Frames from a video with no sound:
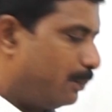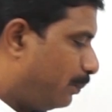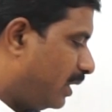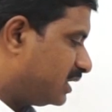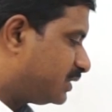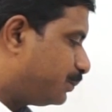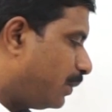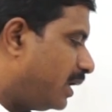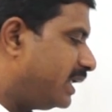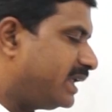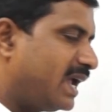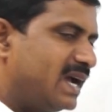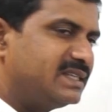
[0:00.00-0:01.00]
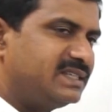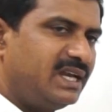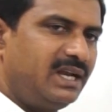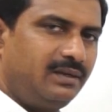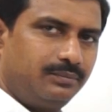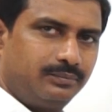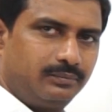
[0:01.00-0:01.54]
Phosphoric
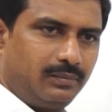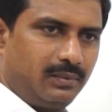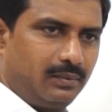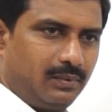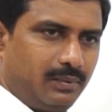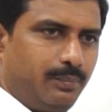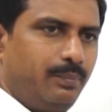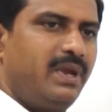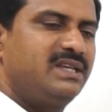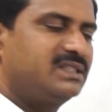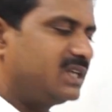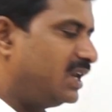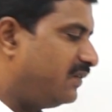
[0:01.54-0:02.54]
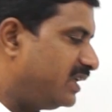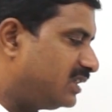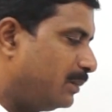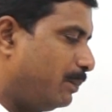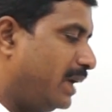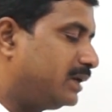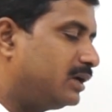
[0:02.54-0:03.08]
acid mixed with
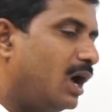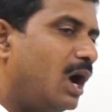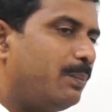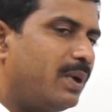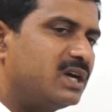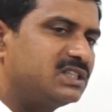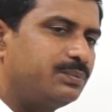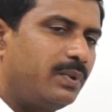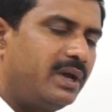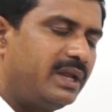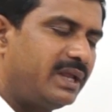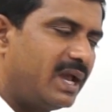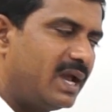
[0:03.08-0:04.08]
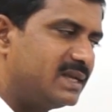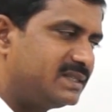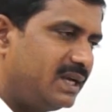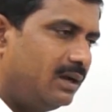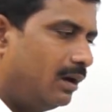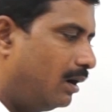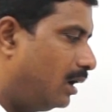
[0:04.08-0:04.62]
metaphosphoric
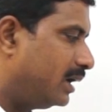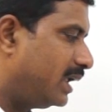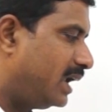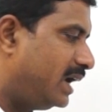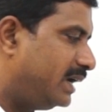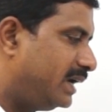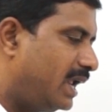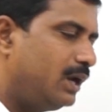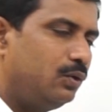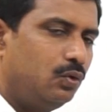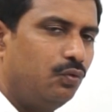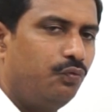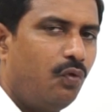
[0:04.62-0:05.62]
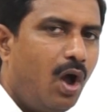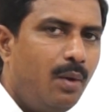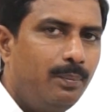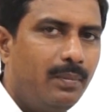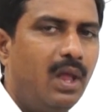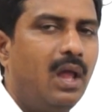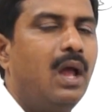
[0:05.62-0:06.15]
acid on heating to
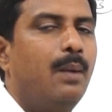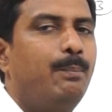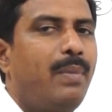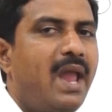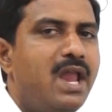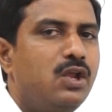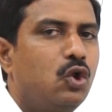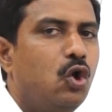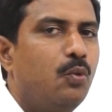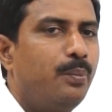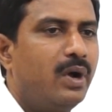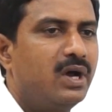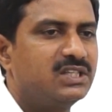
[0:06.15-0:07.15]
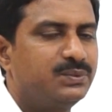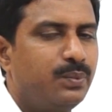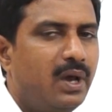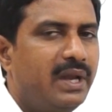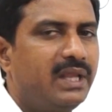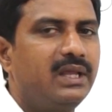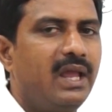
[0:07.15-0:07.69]
form
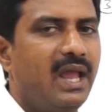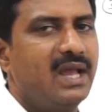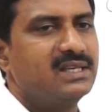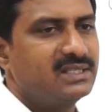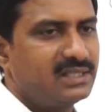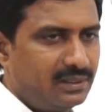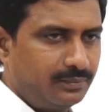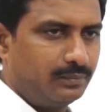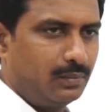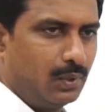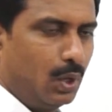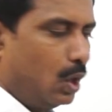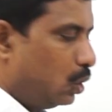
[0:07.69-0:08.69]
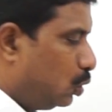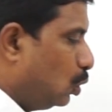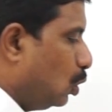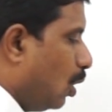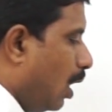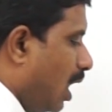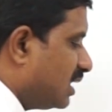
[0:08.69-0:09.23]
pyrophosphoric acid.
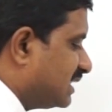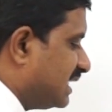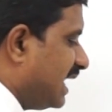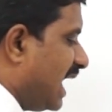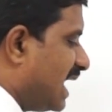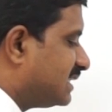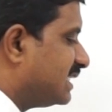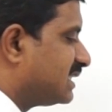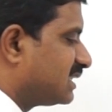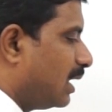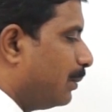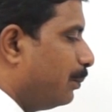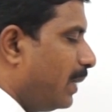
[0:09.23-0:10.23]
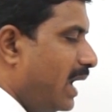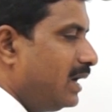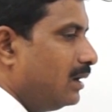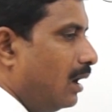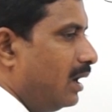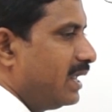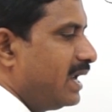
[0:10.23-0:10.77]
Two oxy acids
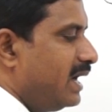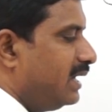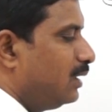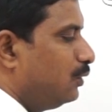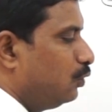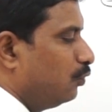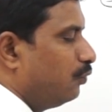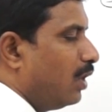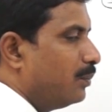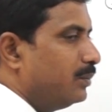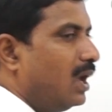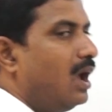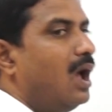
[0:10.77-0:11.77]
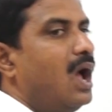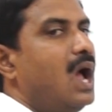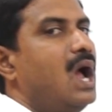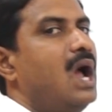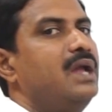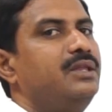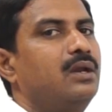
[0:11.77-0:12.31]
combine on heating to form the
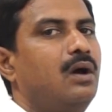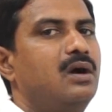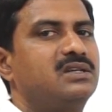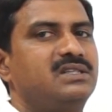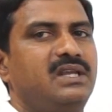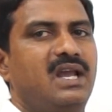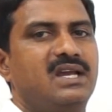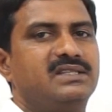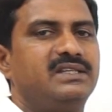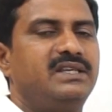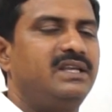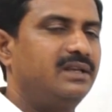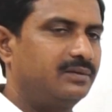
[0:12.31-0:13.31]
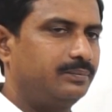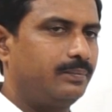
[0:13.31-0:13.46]
another oxy acid here.